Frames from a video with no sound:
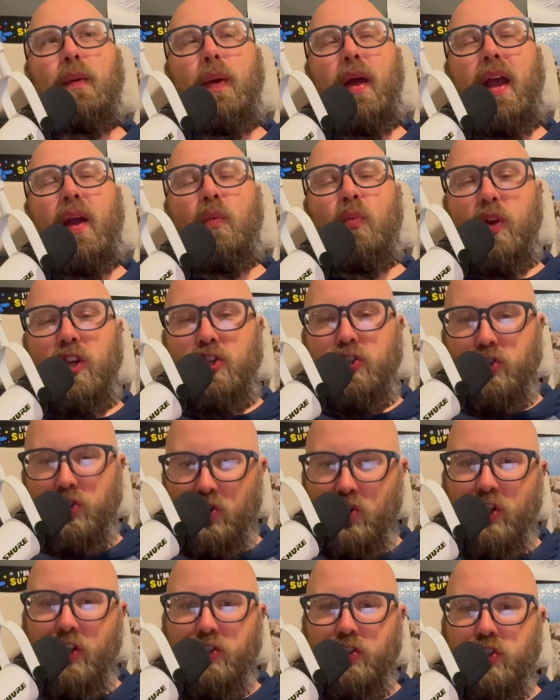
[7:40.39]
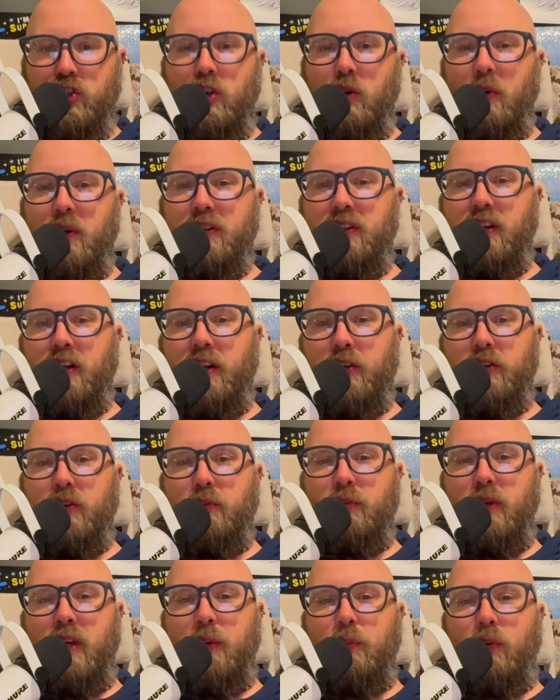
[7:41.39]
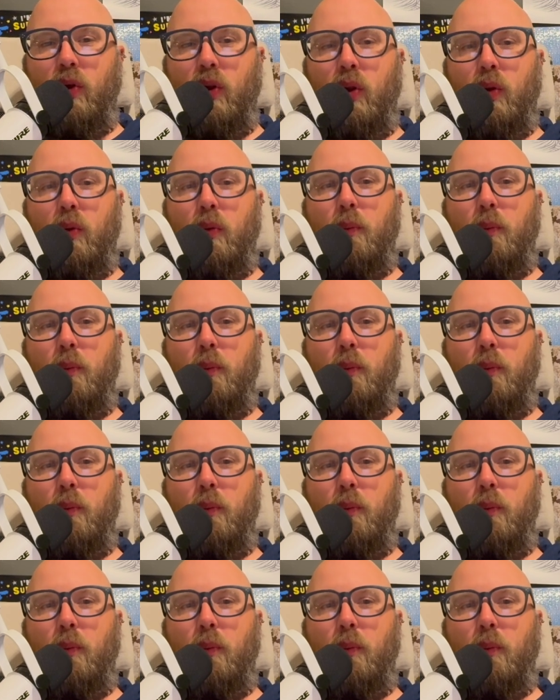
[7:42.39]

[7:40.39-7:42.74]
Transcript: And we should show it to other people,